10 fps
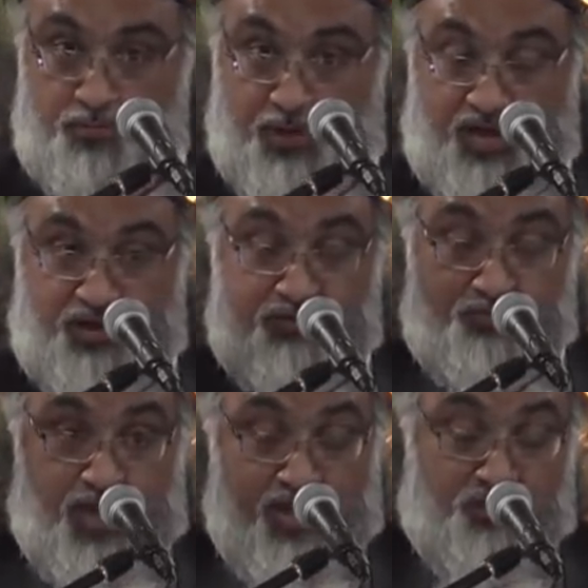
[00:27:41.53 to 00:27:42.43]

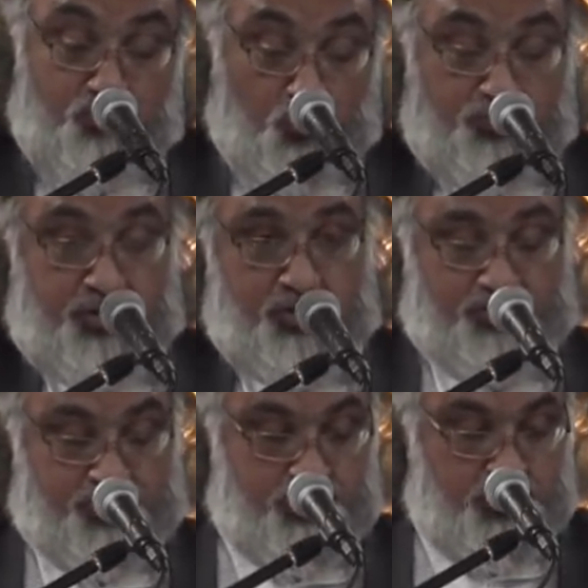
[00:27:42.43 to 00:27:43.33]
Parents watching us.